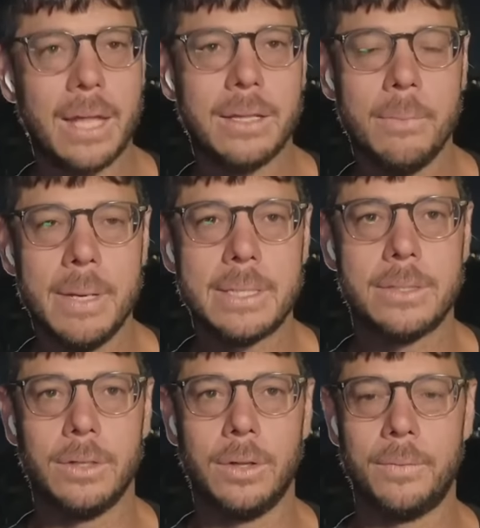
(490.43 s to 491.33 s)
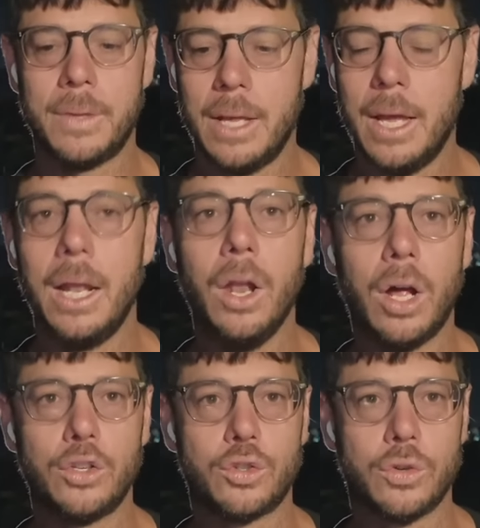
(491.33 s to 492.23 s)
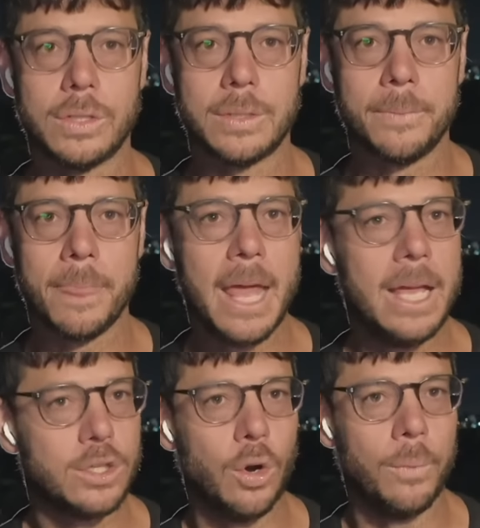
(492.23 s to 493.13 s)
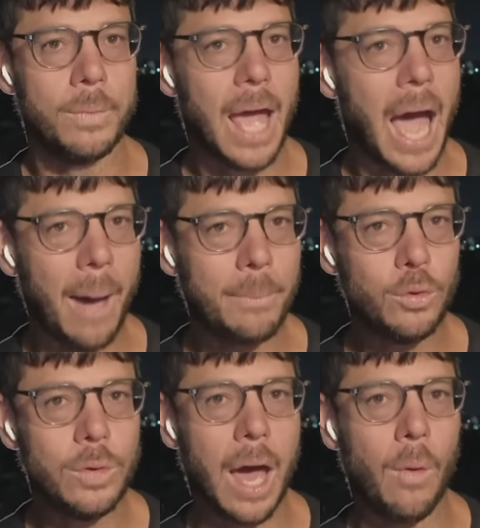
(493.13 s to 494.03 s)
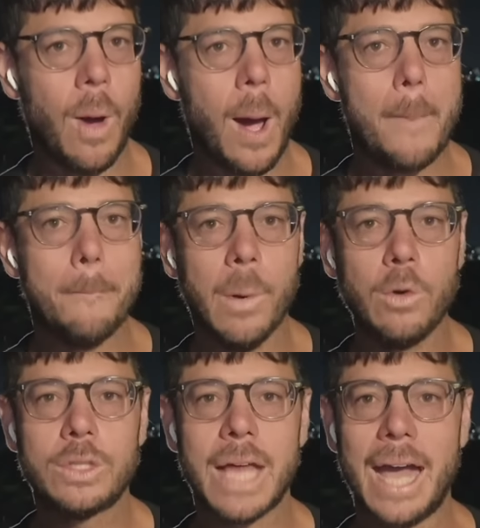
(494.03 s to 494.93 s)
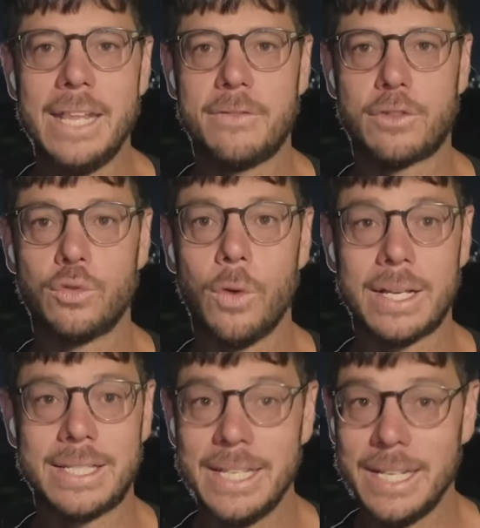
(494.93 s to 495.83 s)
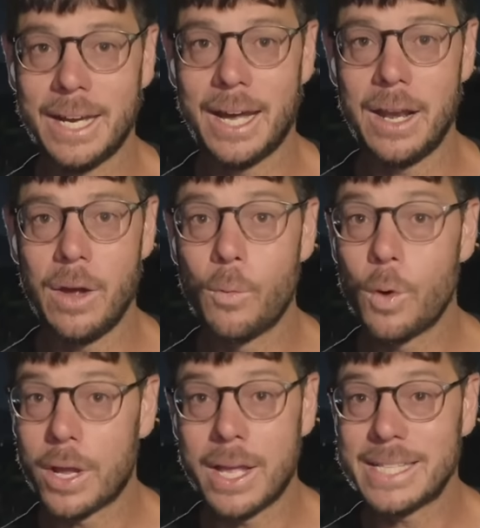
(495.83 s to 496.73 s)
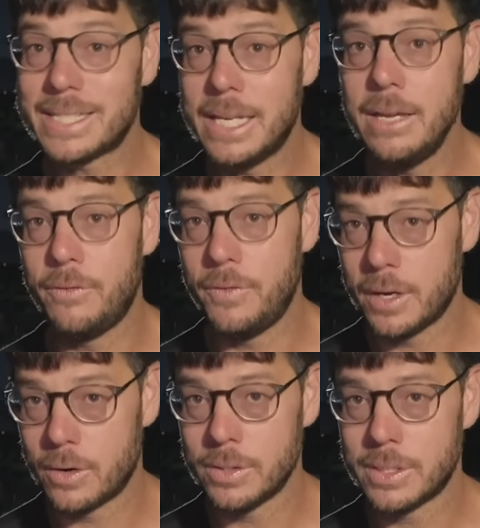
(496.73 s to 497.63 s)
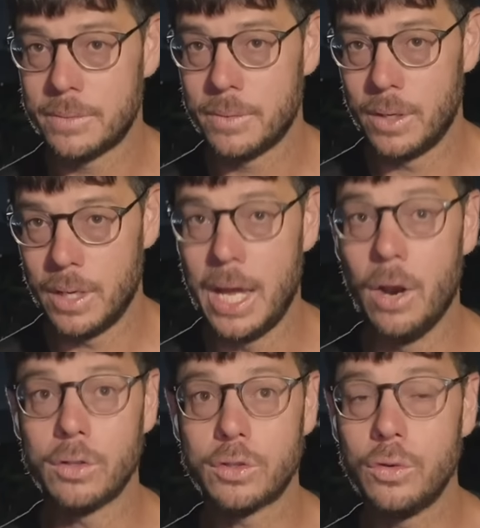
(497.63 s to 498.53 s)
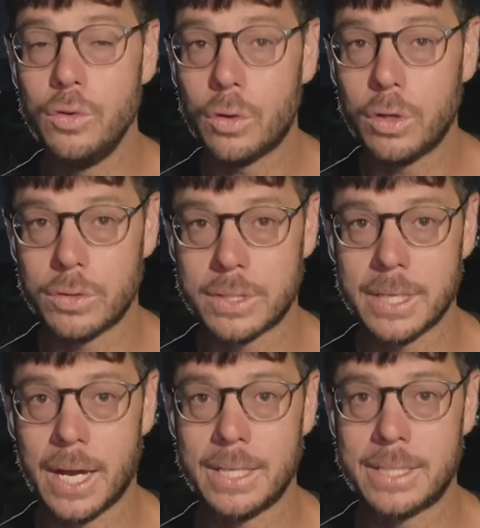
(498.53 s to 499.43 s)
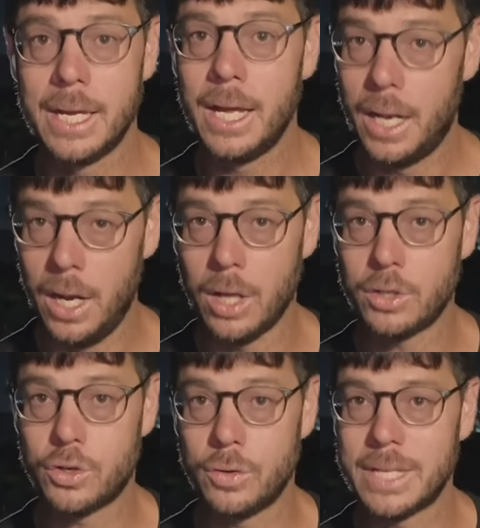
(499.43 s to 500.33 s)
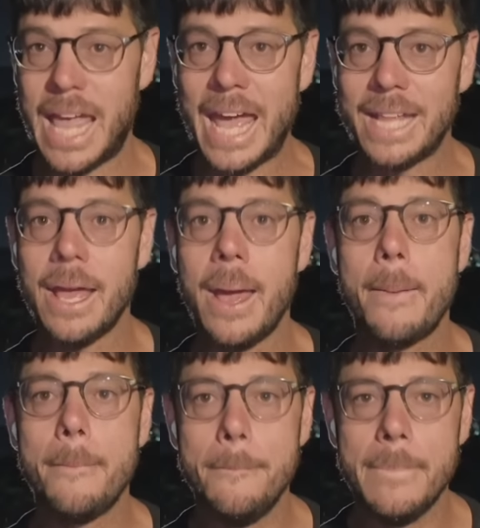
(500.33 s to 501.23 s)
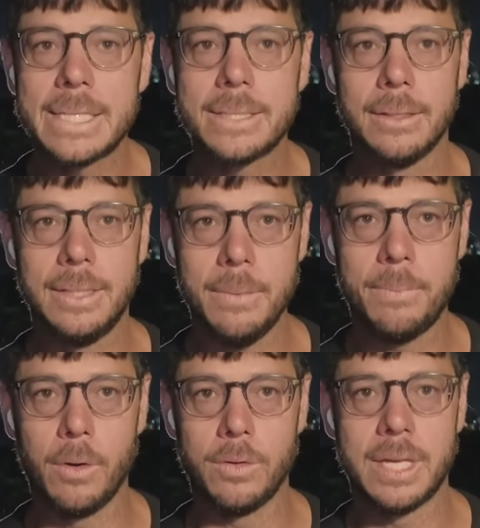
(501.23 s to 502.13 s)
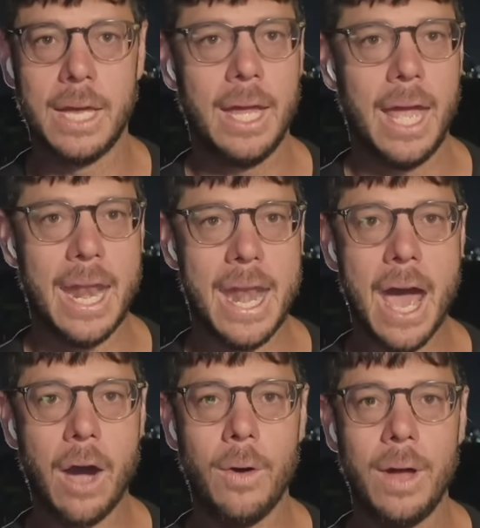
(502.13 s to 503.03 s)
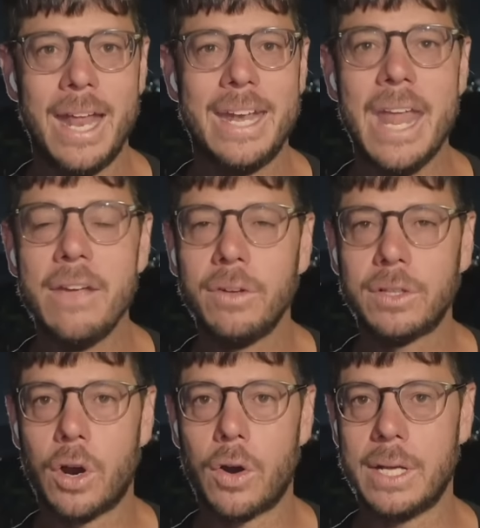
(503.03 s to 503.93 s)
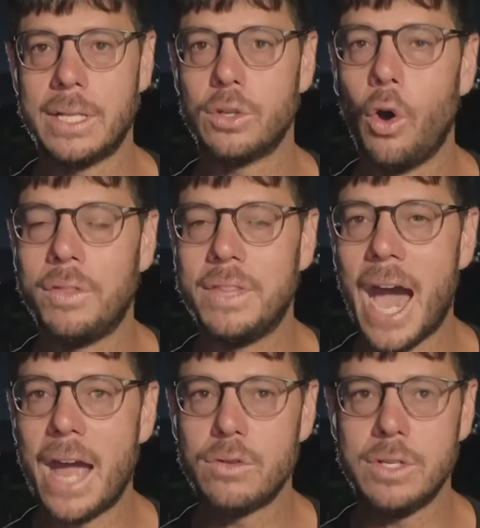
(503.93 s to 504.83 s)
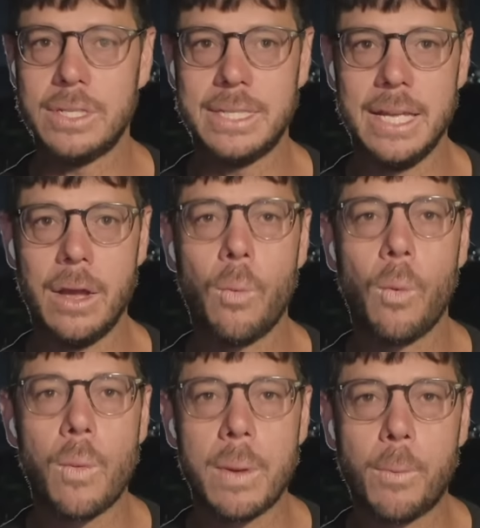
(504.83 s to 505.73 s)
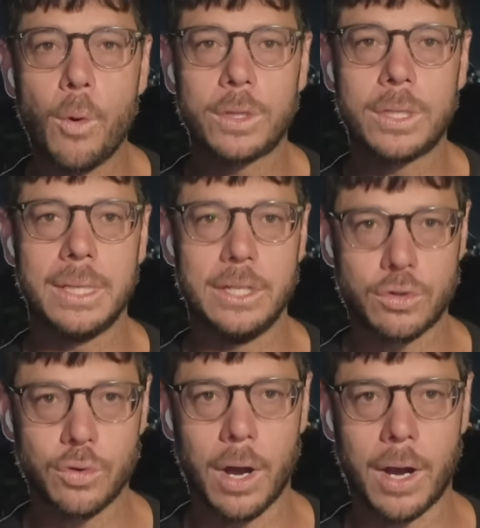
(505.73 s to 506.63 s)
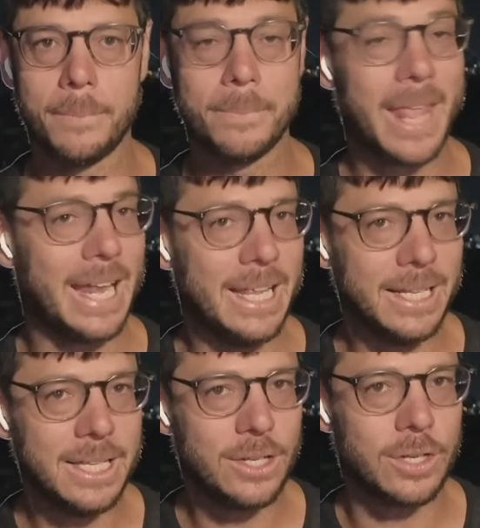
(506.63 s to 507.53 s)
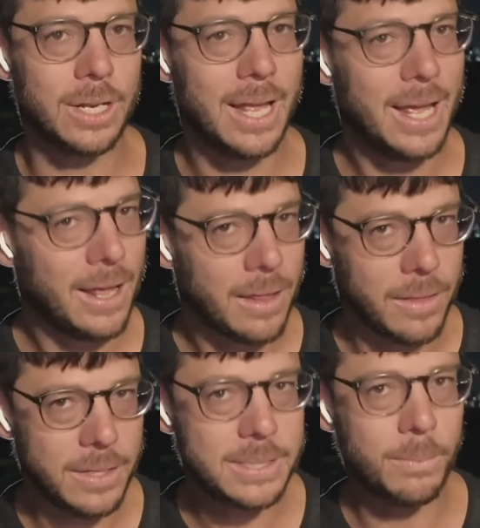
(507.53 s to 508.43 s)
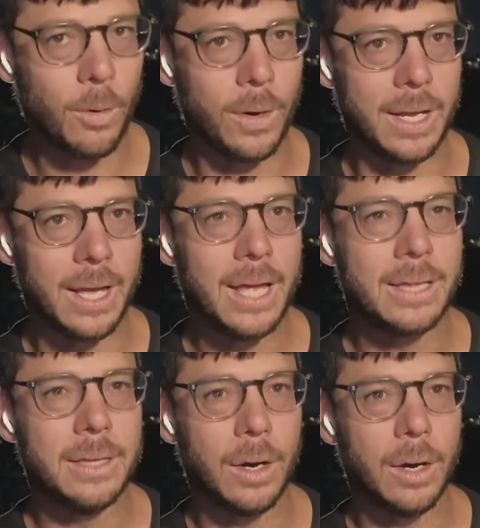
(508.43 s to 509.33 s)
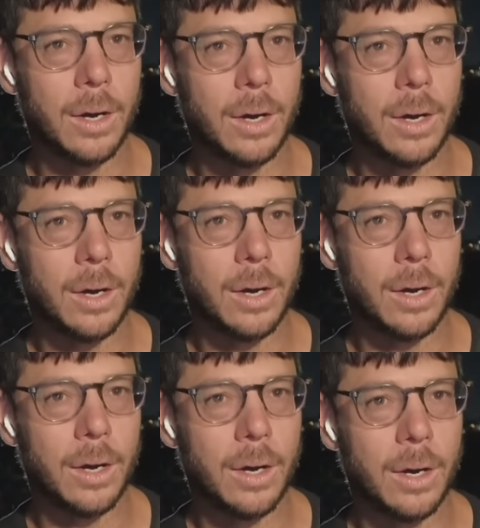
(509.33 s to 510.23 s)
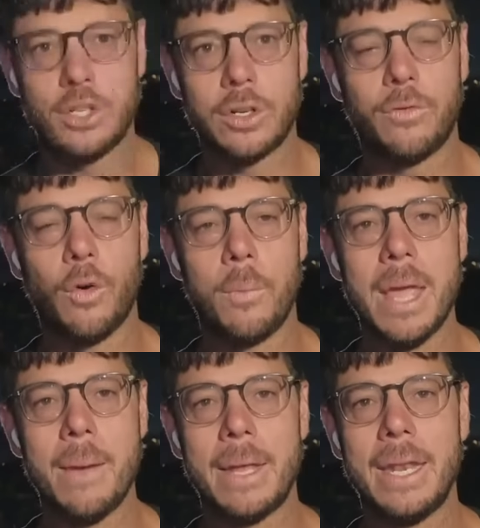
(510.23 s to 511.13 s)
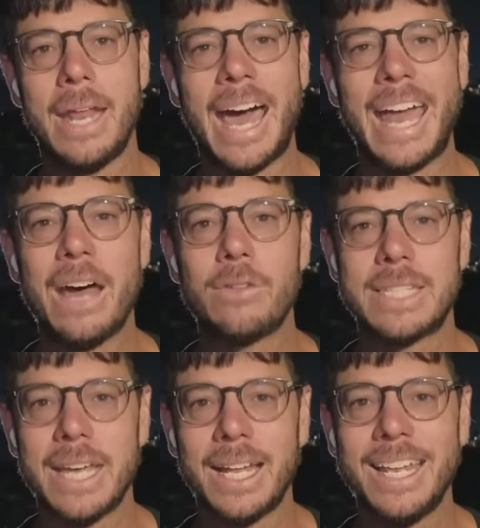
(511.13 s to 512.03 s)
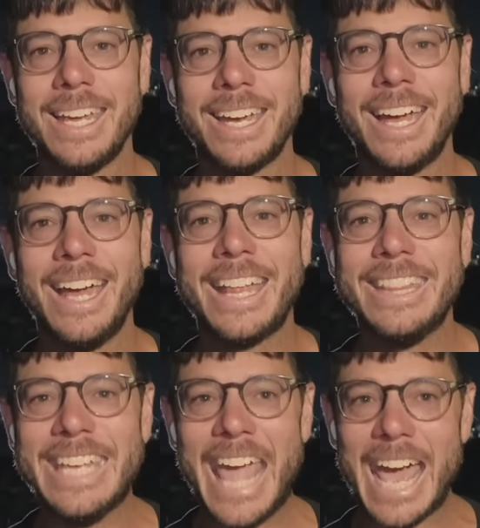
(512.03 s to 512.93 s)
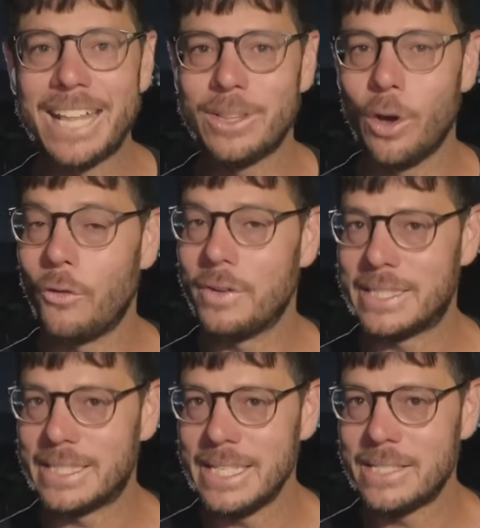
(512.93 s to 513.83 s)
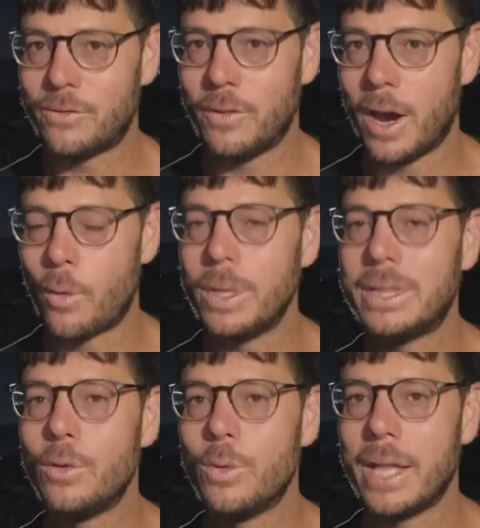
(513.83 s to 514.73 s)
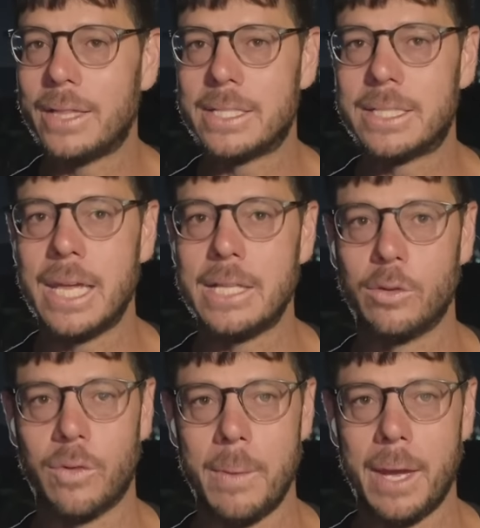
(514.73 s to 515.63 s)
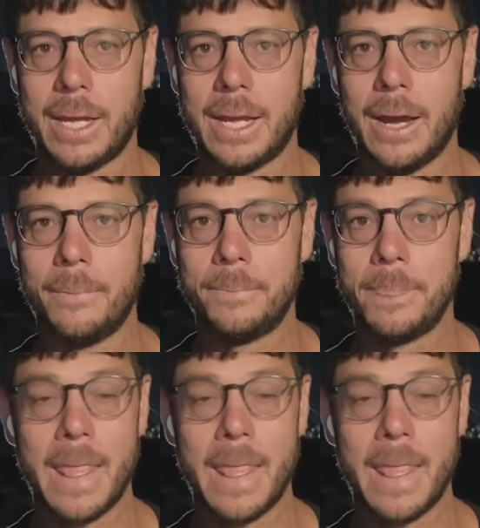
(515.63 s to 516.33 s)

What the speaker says: and the missile launchers. So up to now, most IDF strikes in Iran were against key figures and also nuclear sites, launchers, and missile depots. And now, naval targets of the IRGC were reportedly struck. And in addition, this morning, the multi-terrorist organization from Yemen announced earlier the end of its ceasefire with the United States of America.